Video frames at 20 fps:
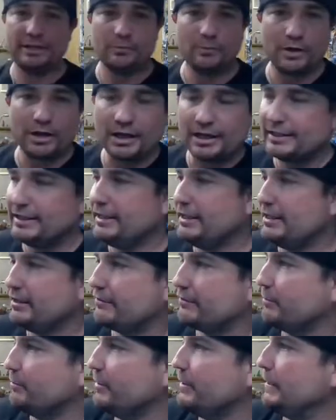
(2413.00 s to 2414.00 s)
and where I need it
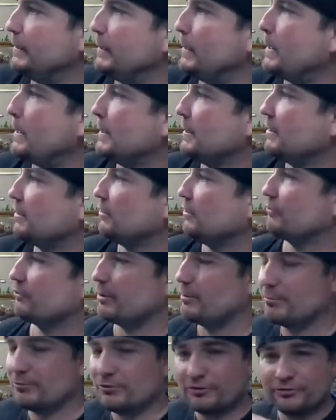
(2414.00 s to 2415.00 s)
to be. You know,
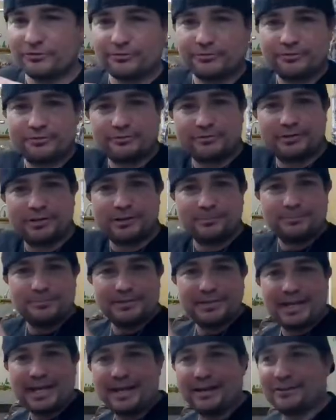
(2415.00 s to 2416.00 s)
some just up,
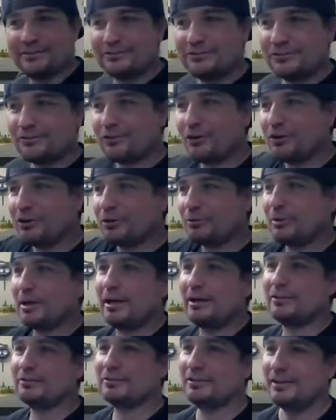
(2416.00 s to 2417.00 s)
down, just all
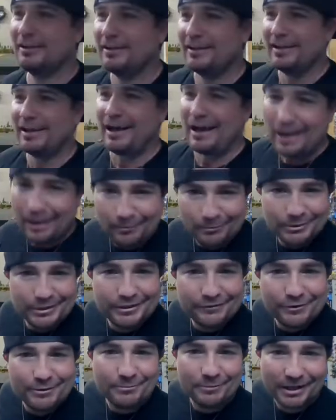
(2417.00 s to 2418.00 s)
around. I'm
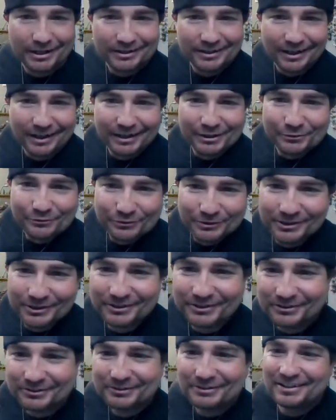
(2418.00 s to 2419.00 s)
living my life, you
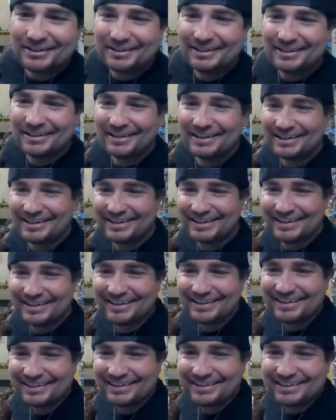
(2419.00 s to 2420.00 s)
know.
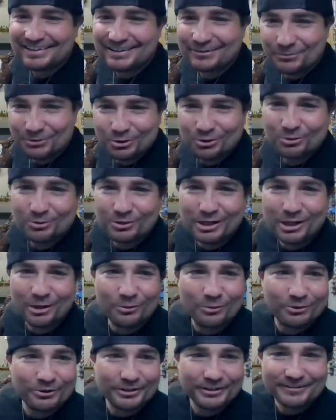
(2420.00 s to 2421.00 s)
I'm doing what I
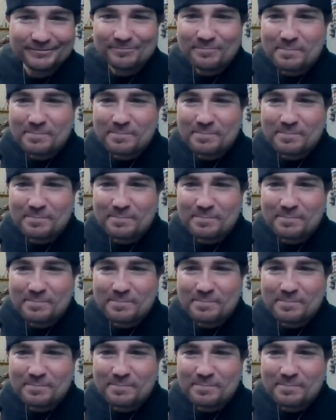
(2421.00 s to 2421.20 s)
want.